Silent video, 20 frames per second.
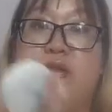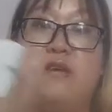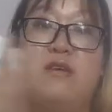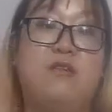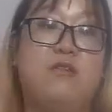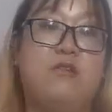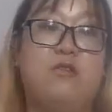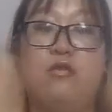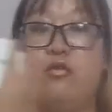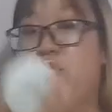It's
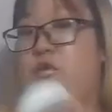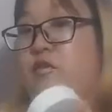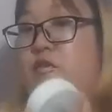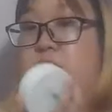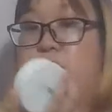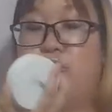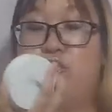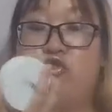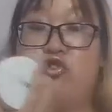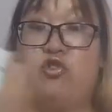so easy
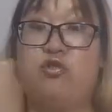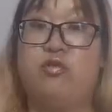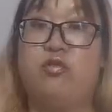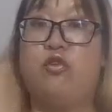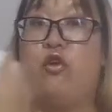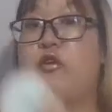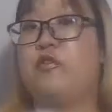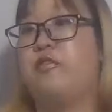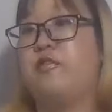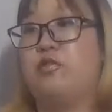to just
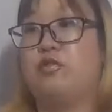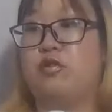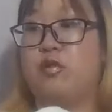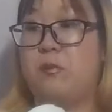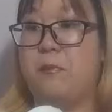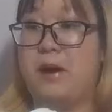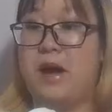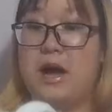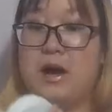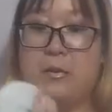toss into the
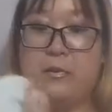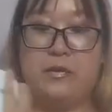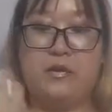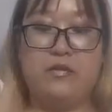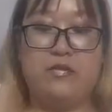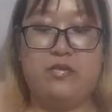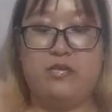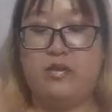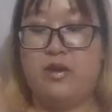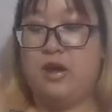bag
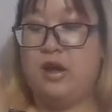because